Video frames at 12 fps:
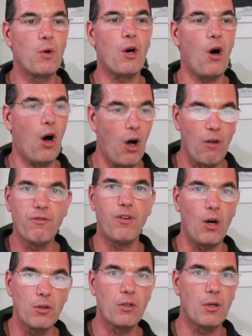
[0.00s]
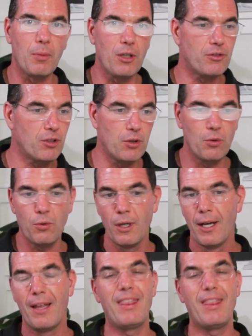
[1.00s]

we're all vulnerable to